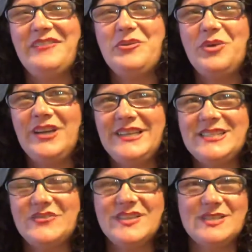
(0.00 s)
everyone, it's
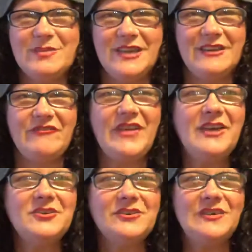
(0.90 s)
Vismaya,
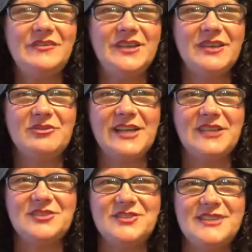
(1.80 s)
founder of Living in
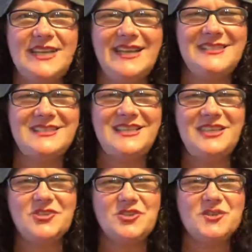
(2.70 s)
Gratitude Today,
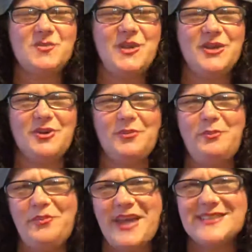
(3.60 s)
teacher, speaker,
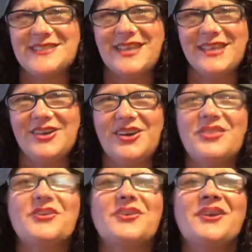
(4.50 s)
best-selling
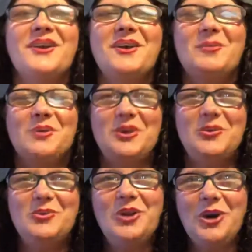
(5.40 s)
author, but
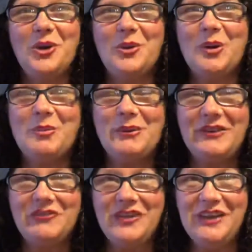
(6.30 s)
you know my
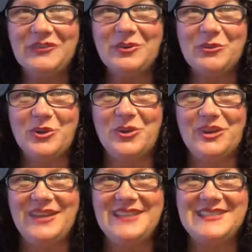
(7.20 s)
favorite role
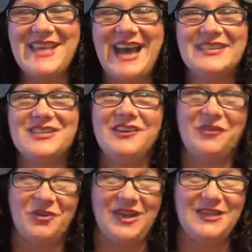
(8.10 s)
is that of a
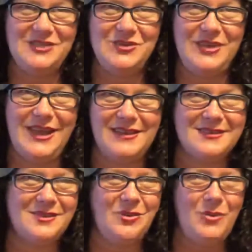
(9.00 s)
gratitude
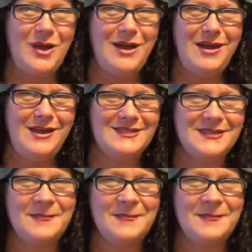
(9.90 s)
gangster. What?